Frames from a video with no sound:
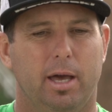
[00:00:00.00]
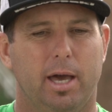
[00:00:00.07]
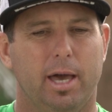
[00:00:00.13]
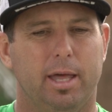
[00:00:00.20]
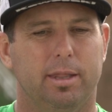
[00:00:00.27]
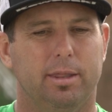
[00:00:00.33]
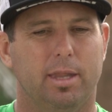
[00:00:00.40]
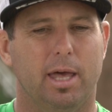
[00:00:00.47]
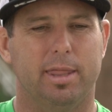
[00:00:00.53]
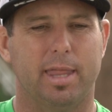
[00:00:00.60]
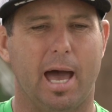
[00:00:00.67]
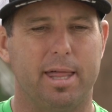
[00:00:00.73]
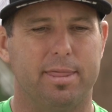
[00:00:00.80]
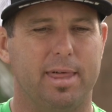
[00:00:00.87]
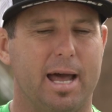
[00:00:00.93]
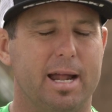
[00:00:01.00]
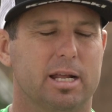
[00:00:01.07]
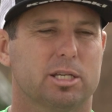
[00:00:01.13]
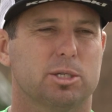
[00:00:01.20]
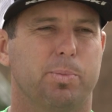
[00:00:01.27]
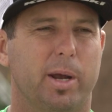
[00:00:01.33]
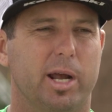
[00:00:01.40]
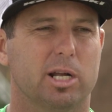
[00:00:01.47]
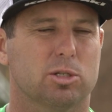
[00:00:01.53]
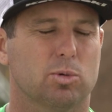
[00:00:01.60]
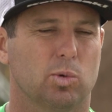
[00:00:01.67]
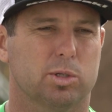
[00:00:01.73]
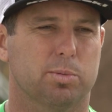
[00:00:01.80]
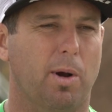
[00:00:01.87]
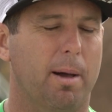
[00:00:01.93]
and that experience
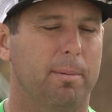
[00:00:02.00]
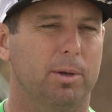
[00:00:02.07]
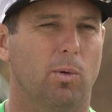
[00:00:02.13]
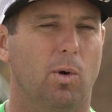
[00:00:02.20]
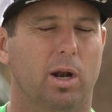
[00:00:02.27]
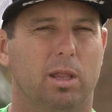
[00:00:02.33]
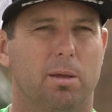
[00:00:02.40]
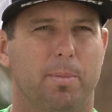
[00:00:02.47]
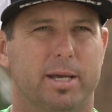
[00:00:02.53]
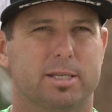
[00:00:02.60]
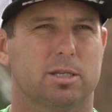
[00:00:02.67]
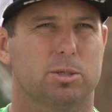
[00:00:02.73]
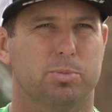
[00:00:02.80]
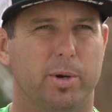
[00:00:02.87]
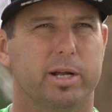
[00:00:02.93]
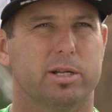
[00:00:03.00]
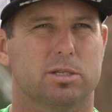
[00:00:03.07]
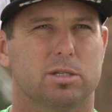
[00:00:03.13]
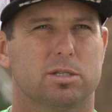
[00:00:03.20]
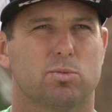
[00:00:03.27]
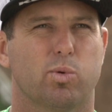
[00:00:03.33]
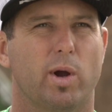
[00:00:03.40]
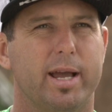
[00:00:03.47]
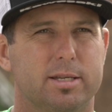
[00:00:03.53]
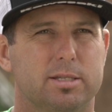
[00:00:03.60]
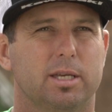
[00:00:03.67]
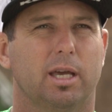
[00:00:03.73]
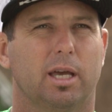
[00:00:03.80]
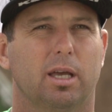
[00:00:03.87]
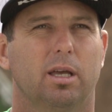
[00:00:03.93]
was probably one of the best experiences
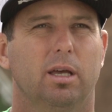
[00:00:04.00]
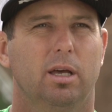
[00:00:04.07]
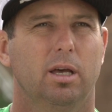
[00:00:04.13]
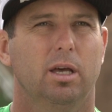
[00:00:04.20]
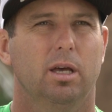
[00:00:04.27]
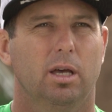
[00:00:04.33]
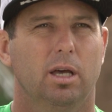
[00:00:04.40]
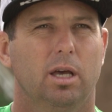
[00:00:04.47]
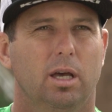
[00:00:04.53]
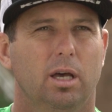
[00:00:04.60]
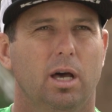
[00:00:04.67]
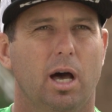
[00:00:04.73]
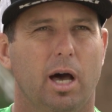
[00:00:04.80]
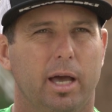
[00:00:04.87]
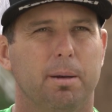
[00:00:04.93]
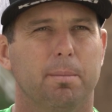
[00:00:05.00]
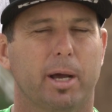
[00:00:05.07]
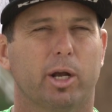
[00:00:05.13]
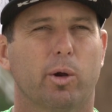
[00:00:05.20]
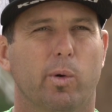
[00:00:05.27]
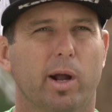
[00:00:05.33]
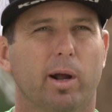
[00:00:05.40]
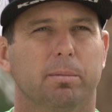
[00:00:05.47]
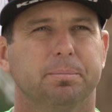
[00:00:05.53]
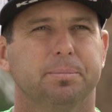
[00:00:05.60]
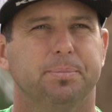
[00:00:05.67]
racing in my career.